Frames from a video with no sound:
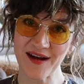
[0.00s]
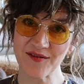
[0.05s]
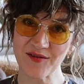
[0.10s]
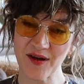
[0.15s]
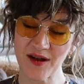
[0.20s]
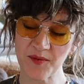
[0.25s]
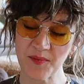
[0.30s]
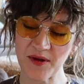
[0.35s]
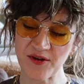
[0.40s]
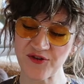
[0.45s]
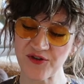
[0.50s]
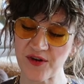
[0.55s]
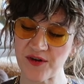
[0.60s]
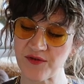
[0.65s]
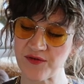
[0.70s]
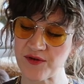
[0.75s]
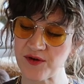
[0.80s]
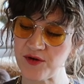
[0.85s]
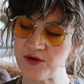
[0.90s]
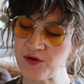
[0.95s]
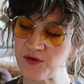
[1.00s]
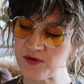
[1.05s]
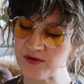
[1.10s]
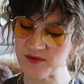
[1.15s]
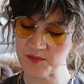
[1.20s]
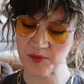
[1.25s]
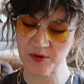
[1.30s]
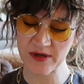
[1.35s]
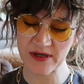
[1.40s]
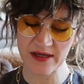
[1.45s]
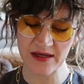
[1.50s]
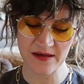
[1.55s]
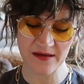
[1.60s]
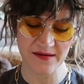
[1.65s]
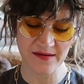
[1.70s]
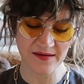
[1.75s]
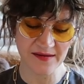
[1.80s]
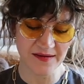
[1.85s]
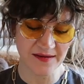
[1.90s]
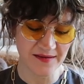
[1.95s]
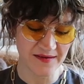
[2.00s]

I've got a bunch of newsprint,